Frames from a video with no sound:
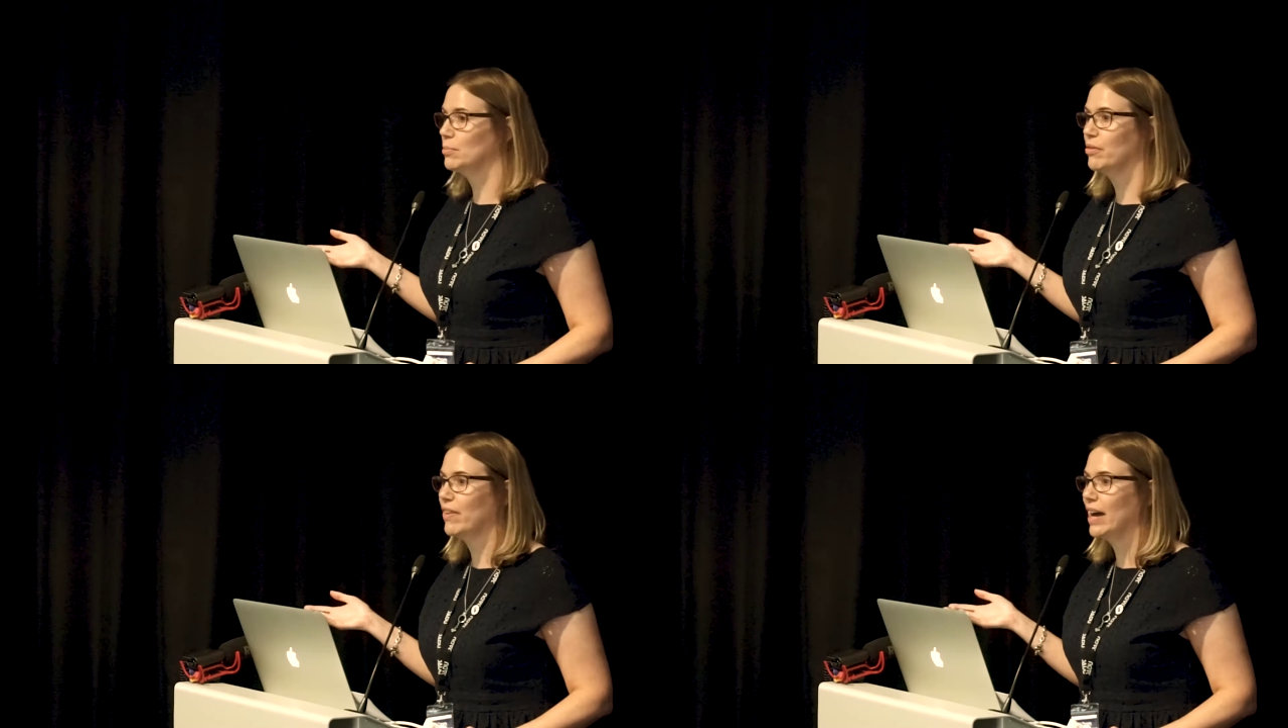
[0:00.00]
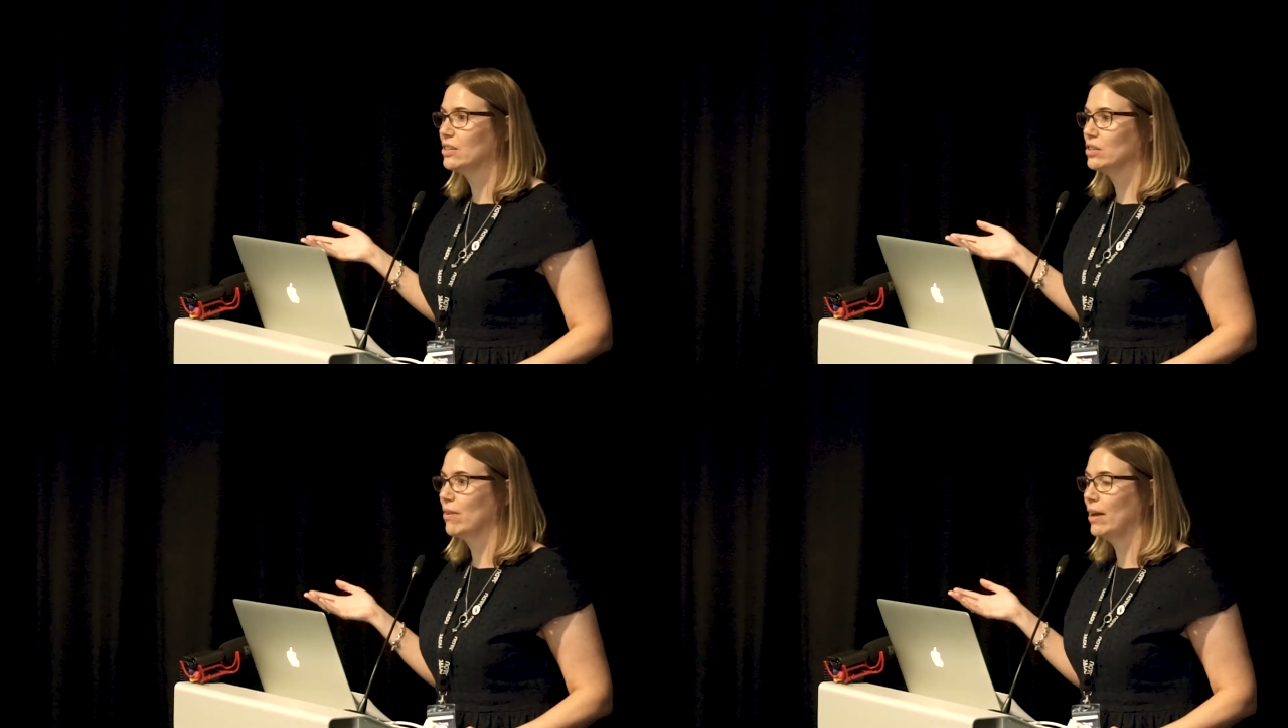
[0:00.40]
system
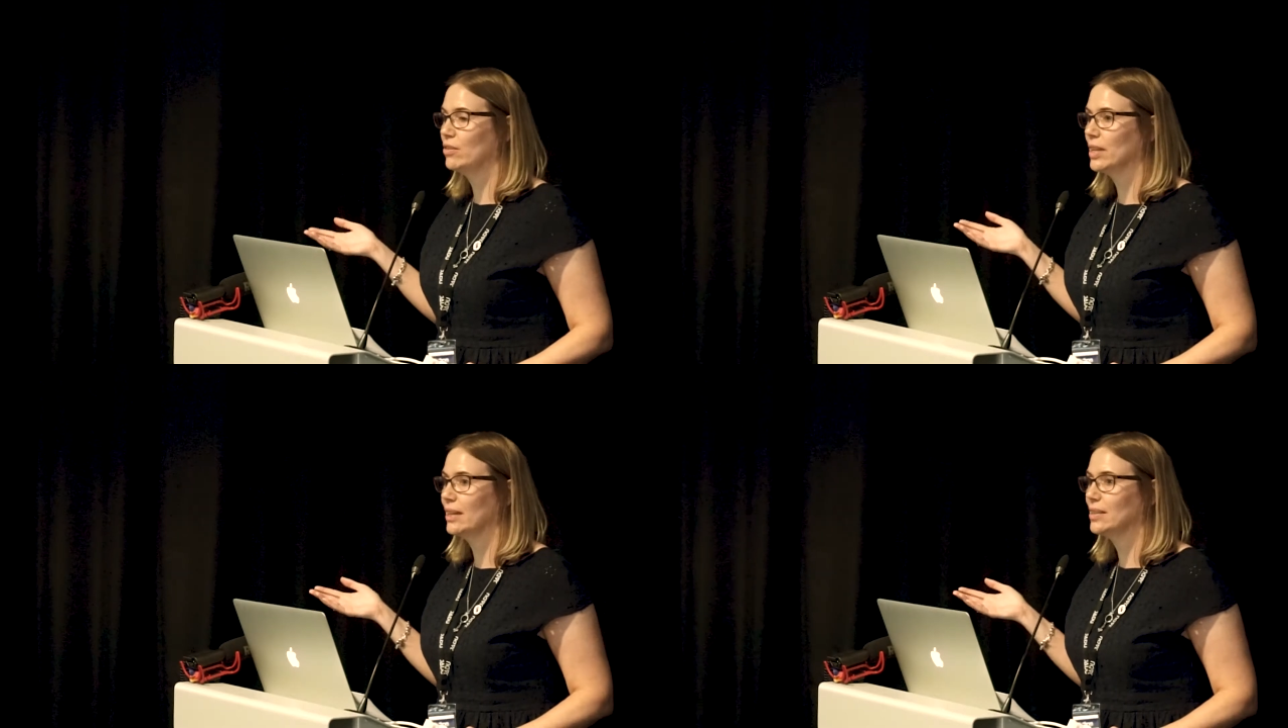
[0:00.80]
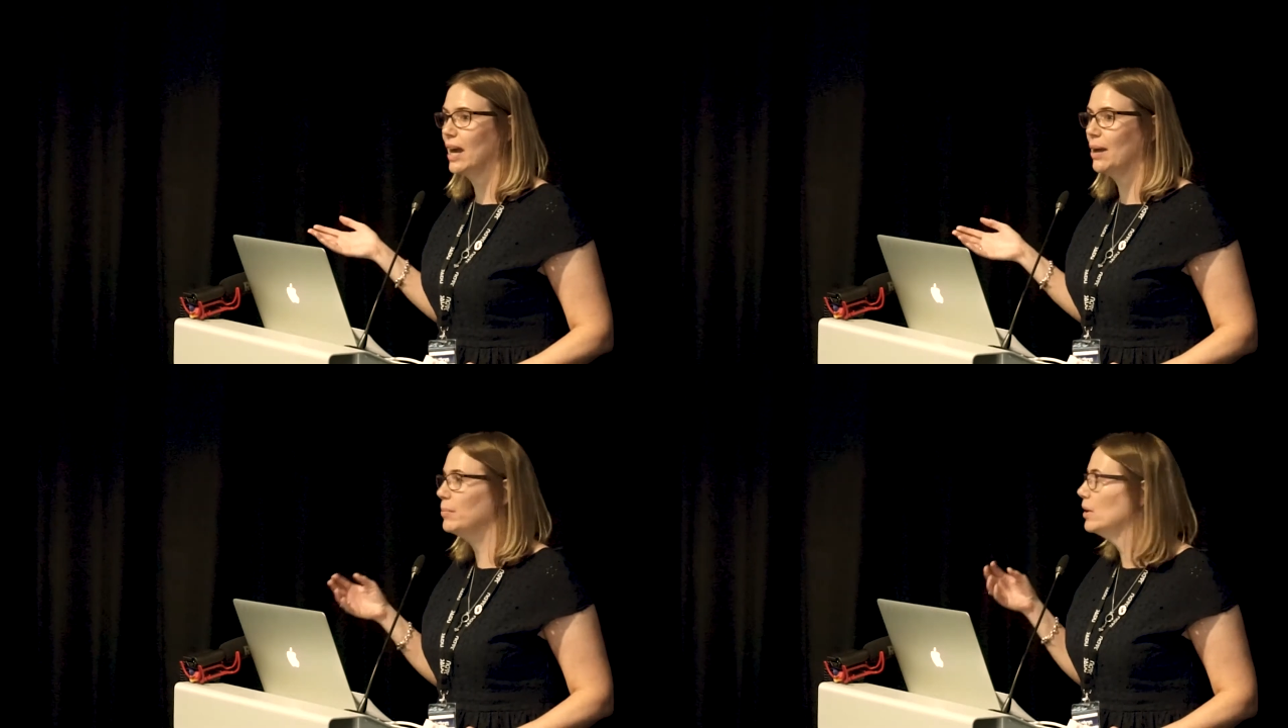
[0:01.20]
providers around at that
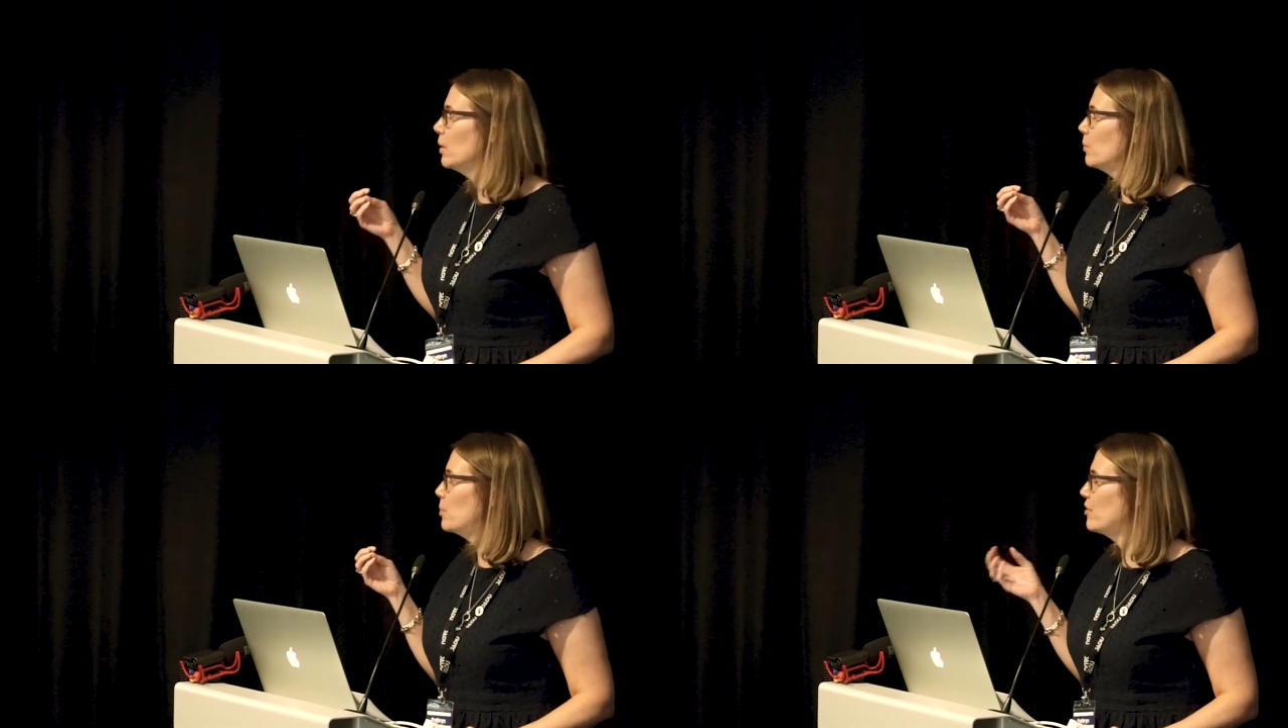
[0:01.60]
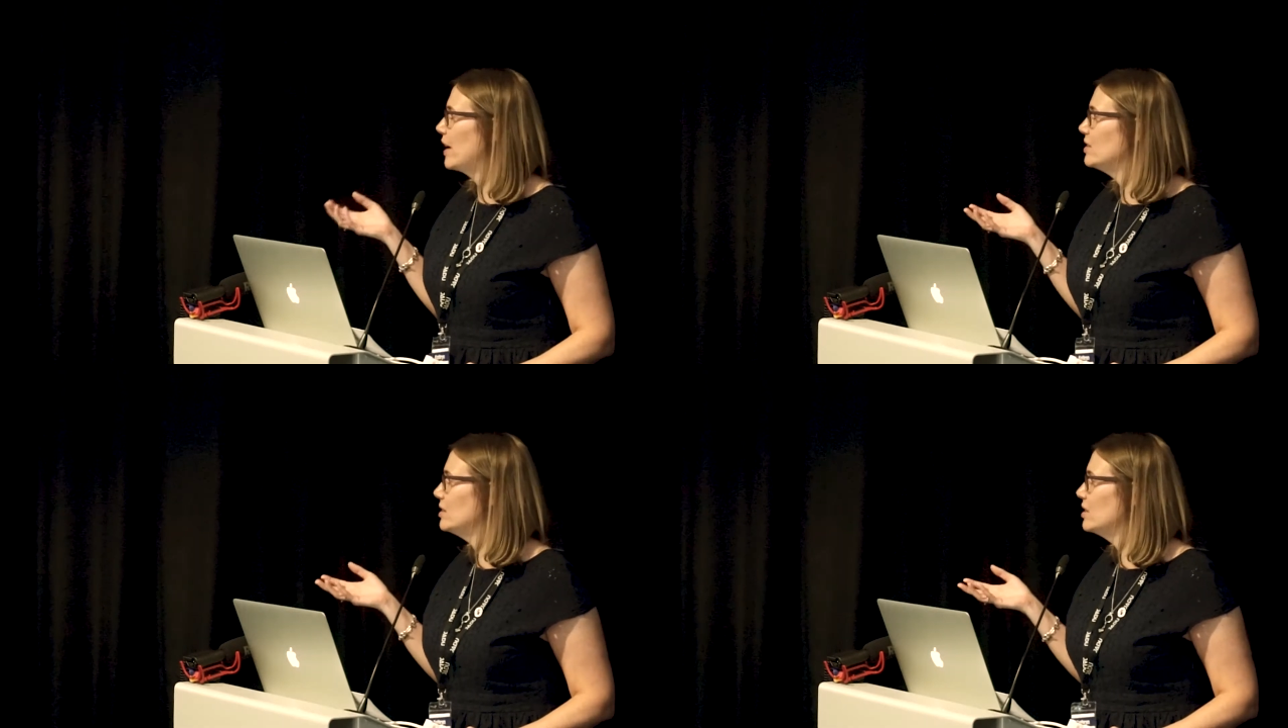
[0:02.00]
time were
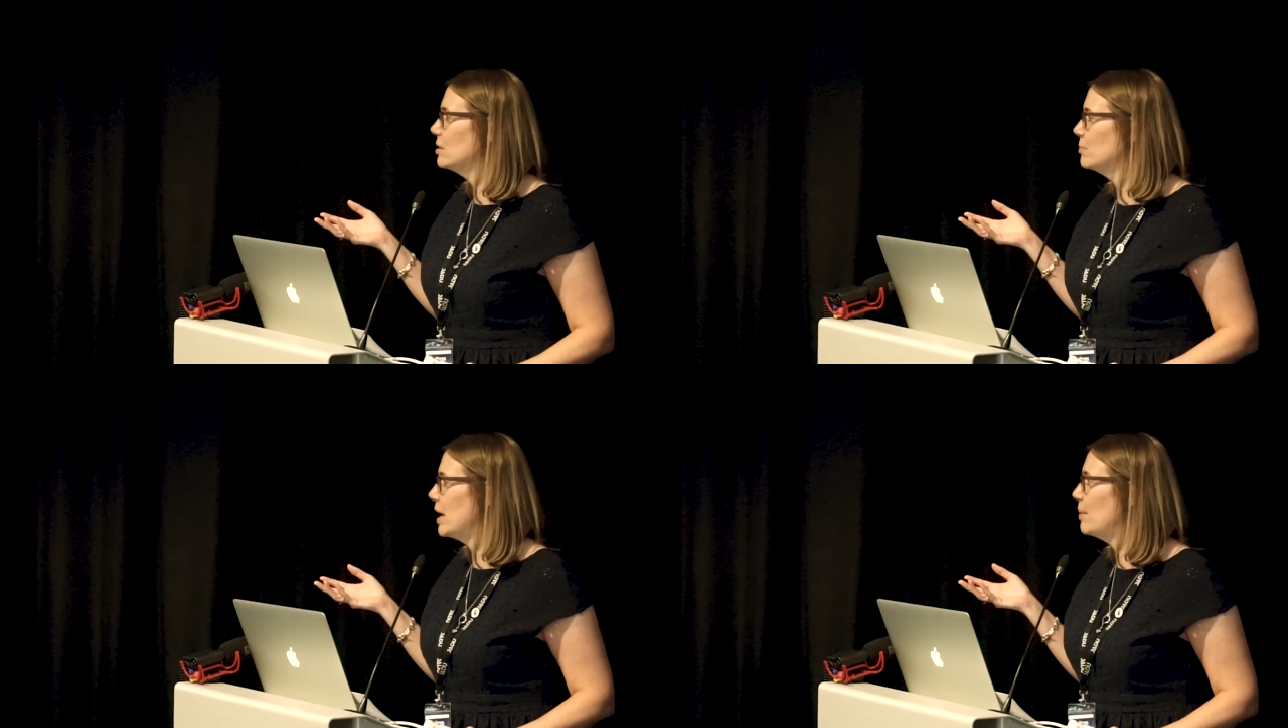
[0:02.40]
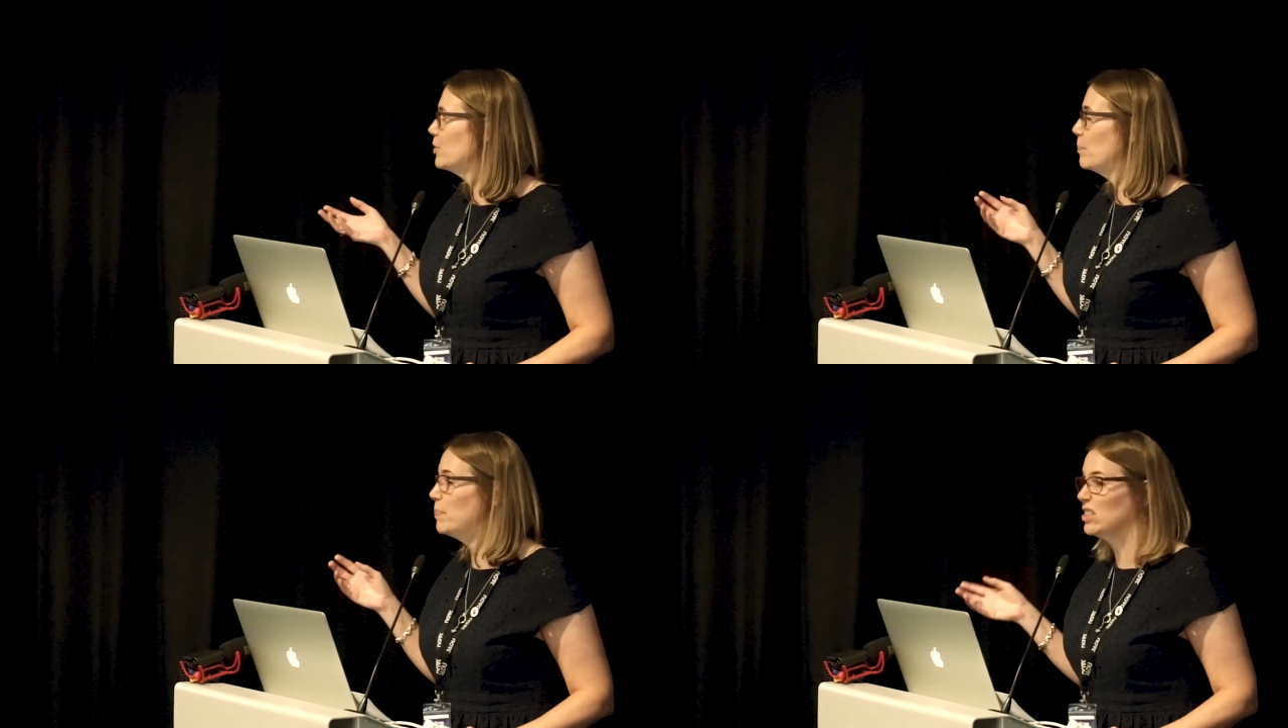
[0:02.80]
providing systems
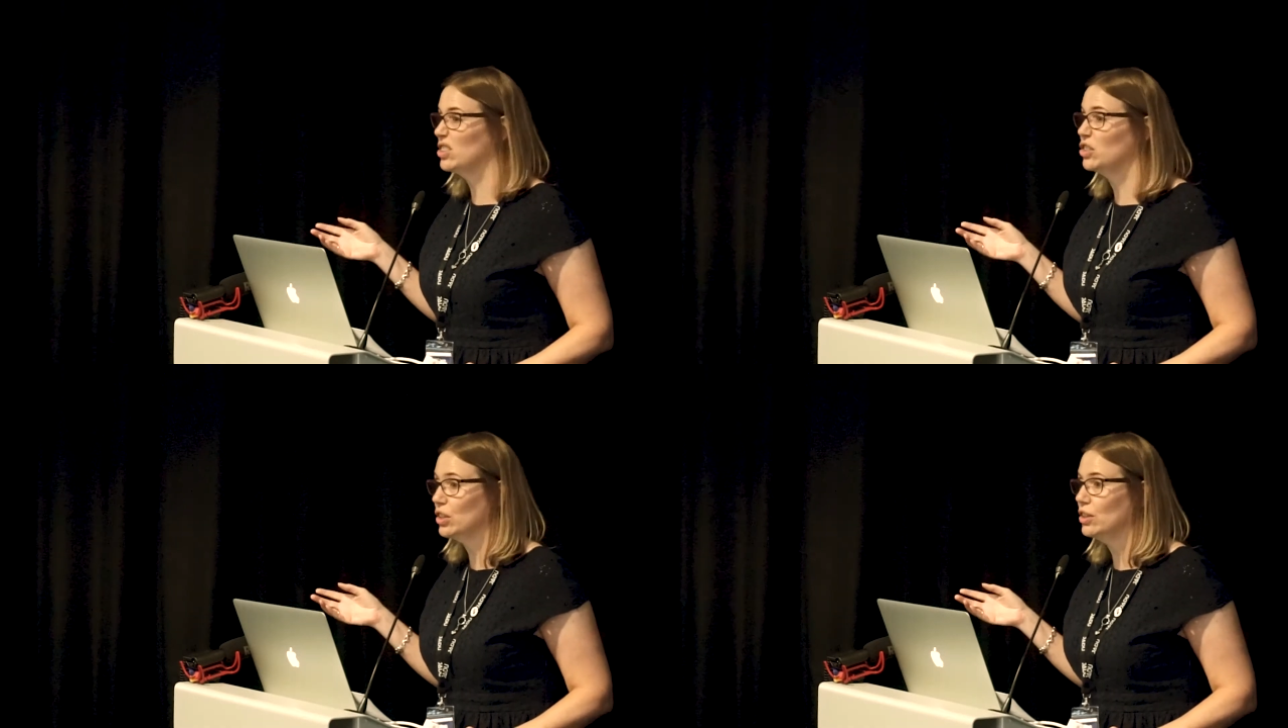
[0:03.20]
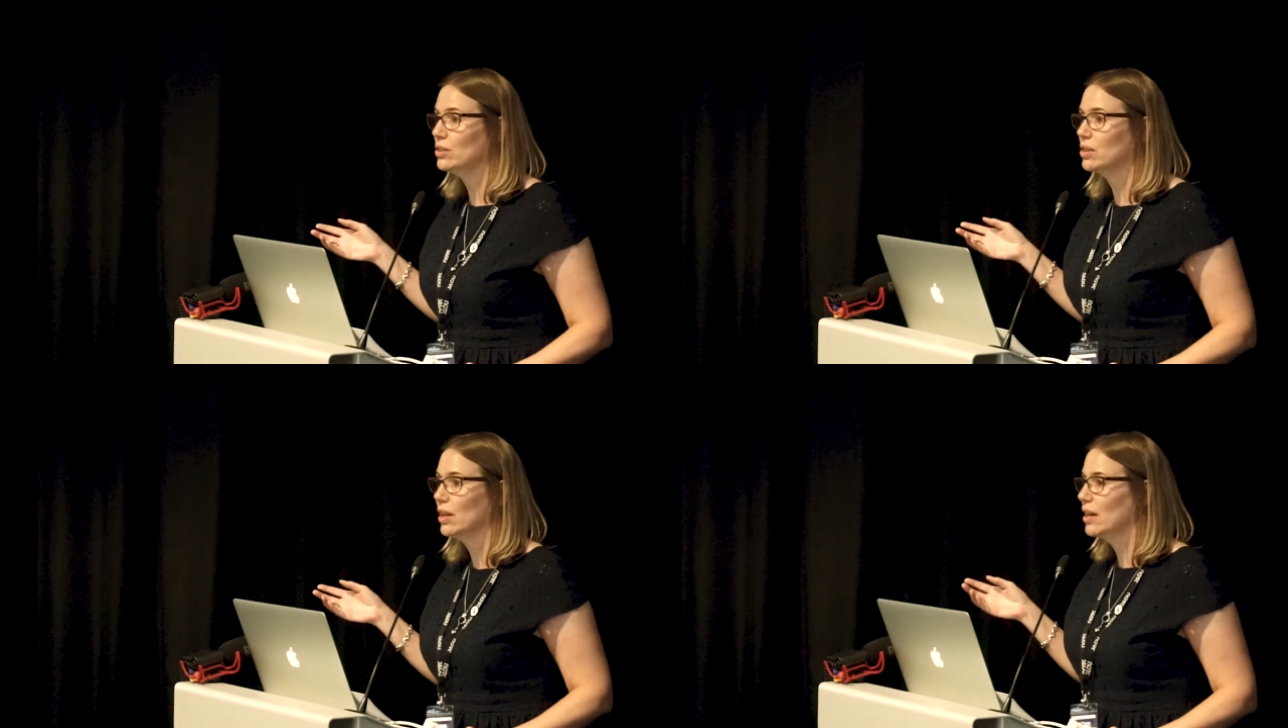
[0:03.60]
aimed at
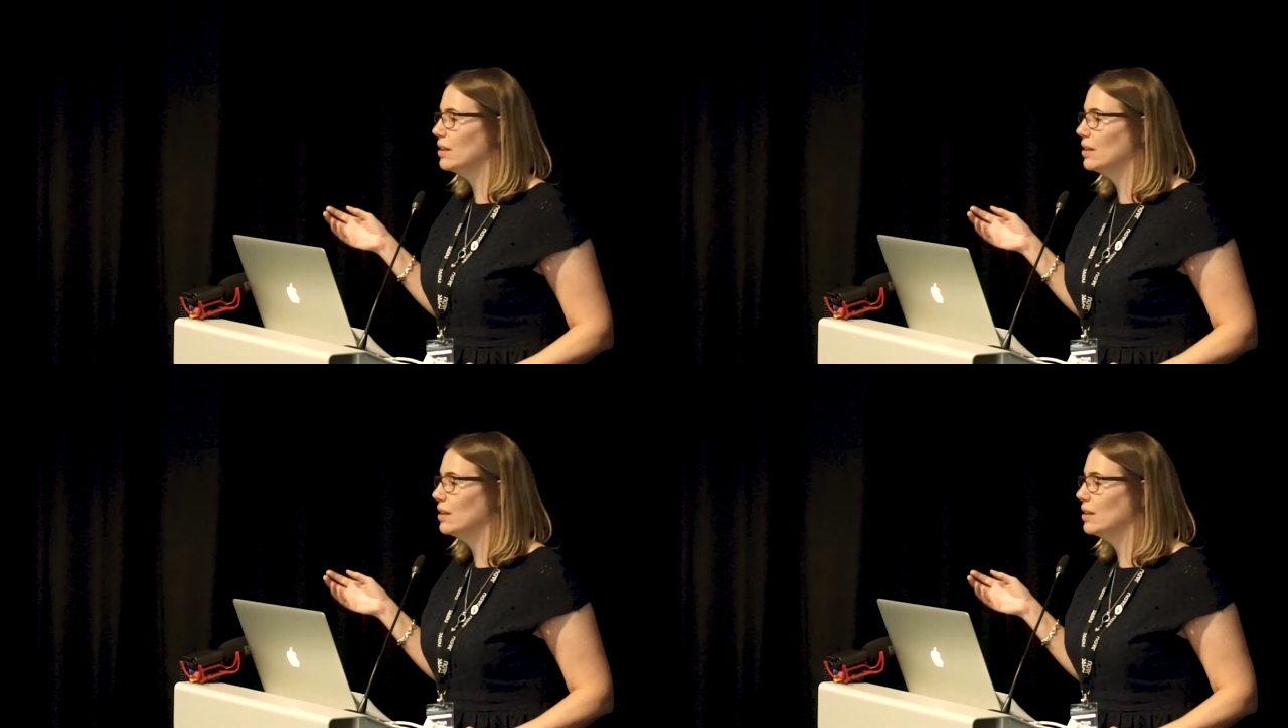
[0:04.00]
businesses.